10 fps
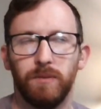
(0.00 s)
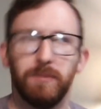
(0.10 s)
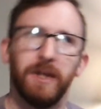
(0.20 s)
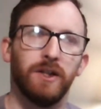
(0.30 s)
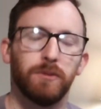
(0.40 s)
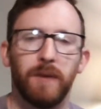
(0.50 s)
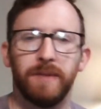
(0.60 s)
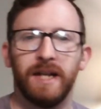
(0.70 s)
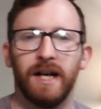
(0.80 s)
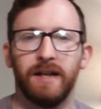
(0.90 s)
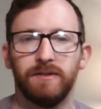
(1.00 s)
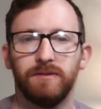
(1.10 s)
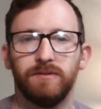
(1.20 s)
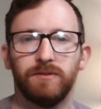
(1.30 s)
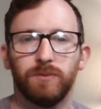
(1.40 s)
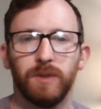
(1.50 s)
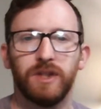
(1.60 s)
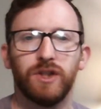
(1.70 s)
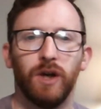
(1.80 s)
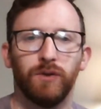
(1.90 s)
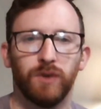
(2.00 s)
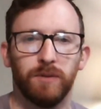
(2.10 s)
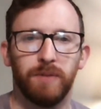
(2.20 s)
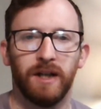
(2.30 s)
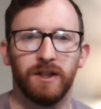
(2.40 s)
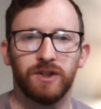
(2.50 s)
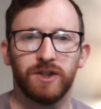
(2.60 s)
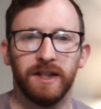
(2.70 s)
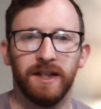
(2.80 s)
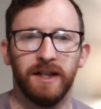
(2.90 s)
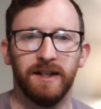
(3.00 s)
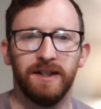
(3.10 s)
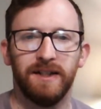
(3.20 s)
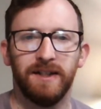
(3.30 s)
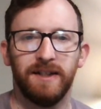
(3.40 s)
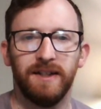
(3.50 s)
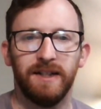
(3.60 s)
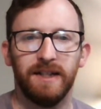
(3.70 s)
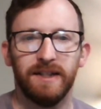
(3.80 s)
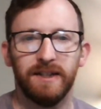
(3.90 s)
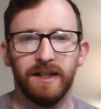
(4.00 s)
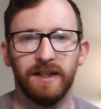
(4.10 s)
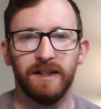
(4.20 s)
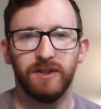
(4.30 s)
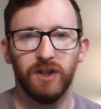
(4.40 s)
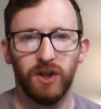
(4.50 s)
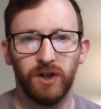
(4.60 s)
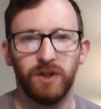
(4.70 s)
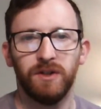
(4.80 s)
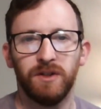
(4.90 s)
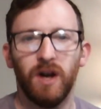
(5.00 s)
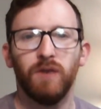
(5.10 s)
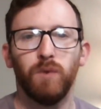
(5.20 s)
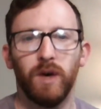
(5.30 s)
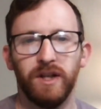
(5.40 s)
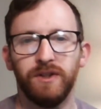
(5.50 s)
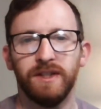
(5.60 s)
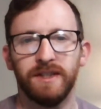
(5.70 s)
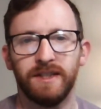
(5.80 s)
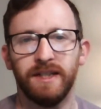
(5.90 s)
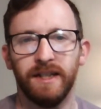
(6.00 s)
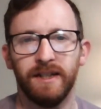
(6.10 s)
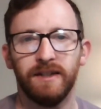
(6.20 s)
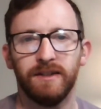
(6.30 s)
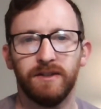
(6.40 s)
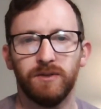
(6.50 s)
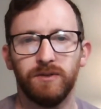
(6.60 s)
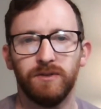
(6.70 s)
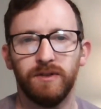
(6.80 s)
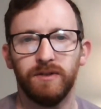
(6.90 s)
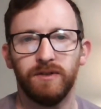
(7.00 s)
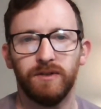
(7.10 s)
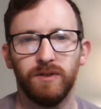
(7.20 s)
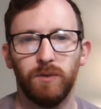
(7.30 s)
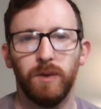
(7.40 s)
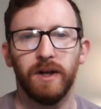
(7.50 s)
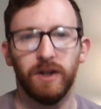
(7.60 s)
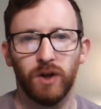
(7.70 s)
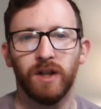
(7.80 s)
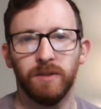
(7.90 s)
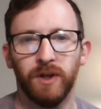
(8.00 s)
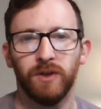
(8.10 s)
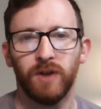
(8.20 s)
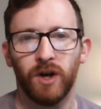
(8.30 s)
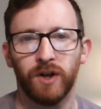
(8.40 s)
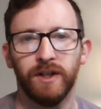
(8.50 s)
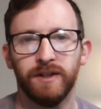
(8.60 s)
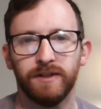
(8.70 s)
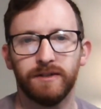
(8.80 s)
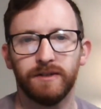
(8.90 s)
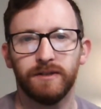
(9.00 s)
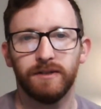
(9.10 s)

So, but you're probably not reaching over and polishing the hull of what you can see when you're on the boat, are you?